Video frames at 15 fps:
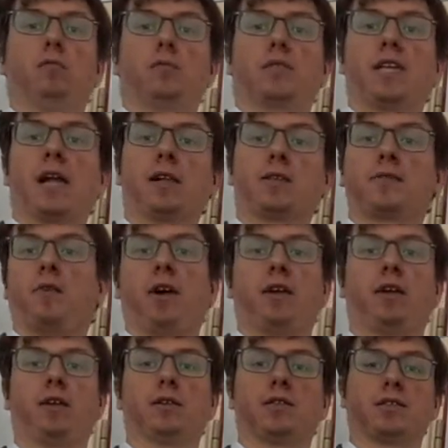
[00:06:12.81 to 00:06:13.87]
sales
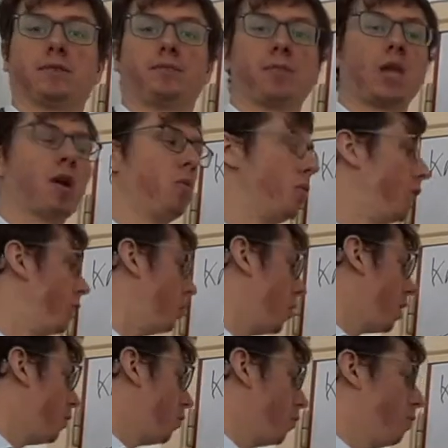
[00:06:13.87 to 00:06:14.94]
funnels.
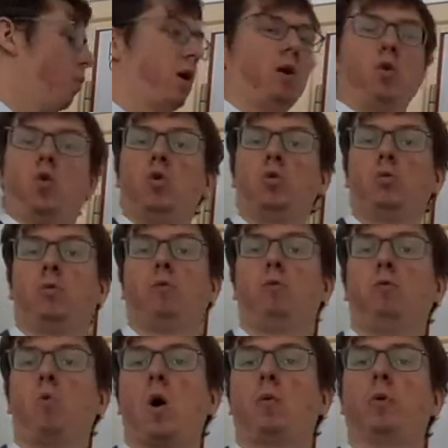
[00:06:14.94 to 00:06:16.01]

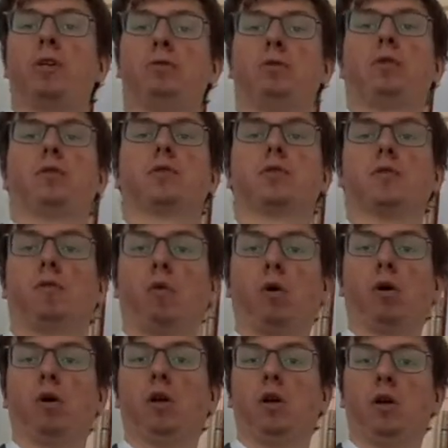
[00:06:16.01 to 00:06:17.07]
Who are we doing this
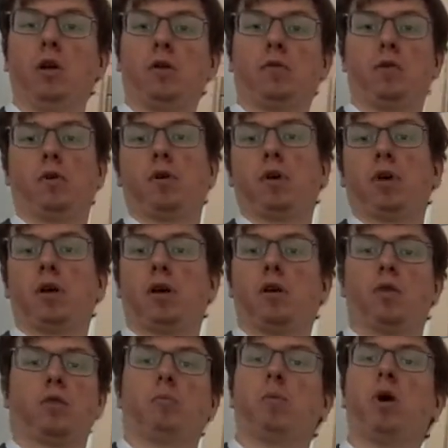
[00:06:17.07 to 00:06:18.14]
for?
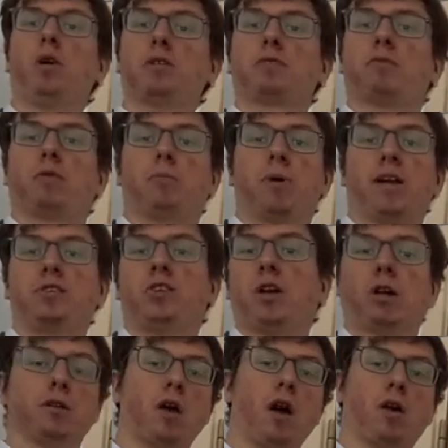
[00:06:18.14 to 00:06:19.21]
For the boss, for the
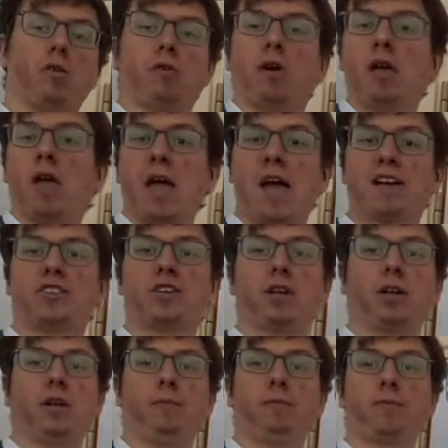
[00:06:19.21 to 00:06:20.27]
paycheck? No,
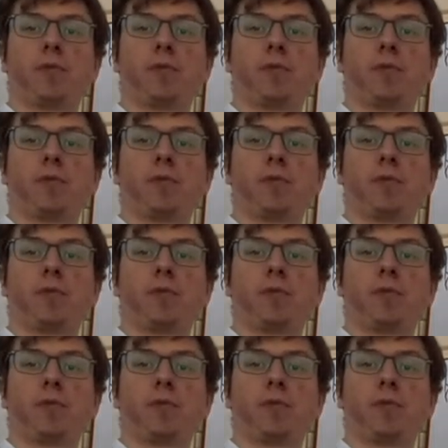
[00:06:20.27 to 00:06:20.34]
actually,